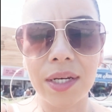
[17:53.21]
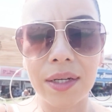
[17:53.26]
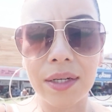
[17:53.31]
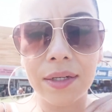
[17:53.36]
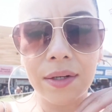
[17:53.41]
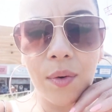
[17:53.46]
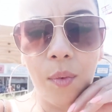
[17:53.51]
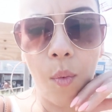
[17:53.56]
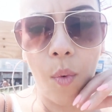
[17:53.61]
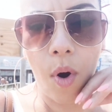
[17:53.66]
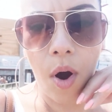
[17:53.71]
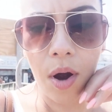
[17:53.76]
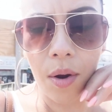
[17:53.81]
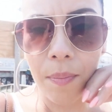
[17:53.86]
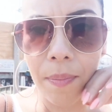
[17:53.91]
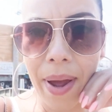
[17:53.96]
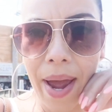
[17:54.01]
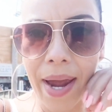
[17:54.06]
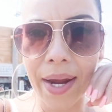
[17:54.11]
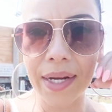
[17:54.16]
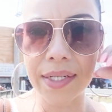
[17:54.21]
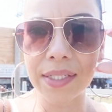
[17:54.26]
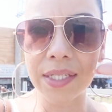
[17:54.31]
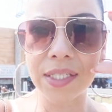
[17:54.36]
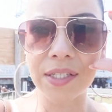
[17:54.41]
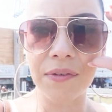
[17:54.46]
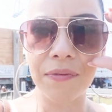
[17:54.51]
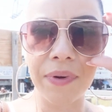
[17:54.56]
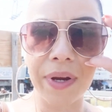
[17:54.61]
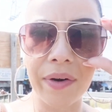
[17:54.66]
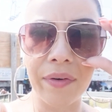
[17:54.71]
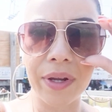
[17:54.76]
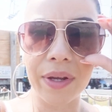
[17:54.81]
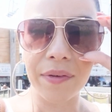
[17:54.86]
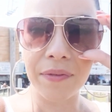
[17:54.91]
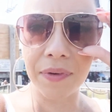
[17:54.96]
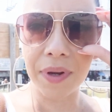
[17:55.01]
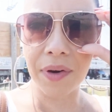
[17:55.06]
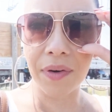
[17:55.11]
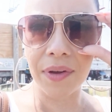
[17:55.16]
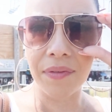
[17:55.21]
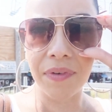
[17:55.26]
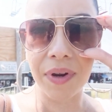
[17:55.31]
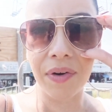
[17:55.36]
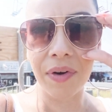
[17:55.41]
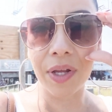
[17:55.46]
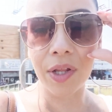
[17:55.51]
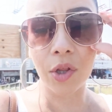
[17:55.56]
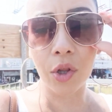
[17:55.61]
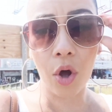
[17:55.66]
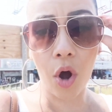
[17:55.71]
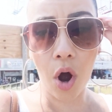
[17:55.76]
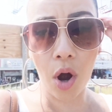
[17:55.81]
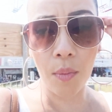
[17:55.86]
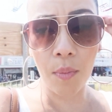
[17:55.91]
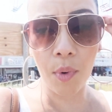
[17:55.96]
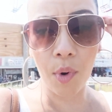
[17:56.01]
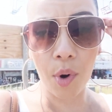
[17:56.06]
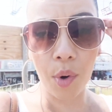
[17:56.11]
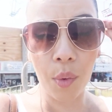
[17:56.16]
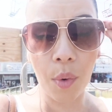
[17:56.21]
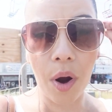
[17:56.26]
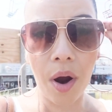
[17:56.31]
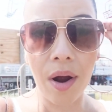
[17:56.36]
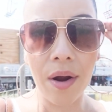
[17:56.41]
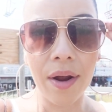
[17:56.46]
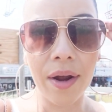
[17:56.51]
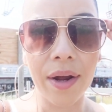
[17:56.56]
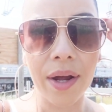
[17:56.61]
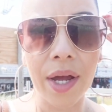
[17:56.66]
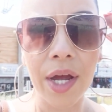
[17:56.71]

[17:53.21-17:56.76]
to walk back because it's a very, very, very long boardwalk.